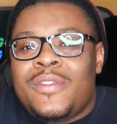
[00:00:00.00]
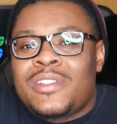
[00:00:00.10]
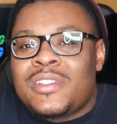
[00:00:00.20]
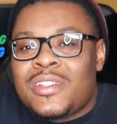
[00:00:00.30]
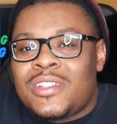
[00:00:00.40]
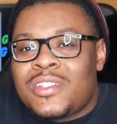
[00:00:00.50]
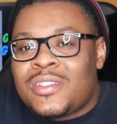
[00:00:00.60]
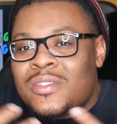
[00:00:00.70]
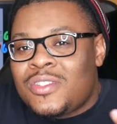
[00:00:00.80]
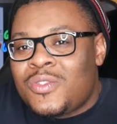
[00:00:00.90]
It's
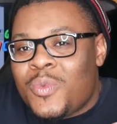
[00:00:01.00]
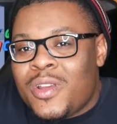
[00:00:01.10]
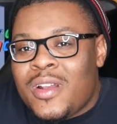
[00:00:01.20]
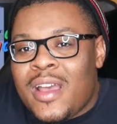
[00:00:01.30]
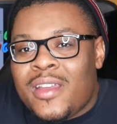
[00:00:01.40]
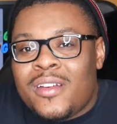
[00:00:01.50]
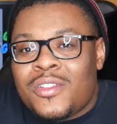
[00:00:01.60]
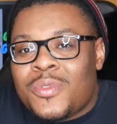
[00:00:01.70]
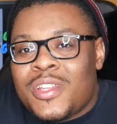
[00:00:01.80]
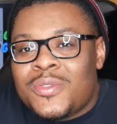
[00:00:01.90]
just weird out here in
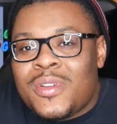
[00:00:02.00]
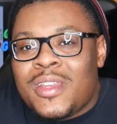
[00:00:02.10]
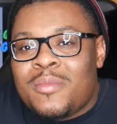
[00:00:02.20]
2020,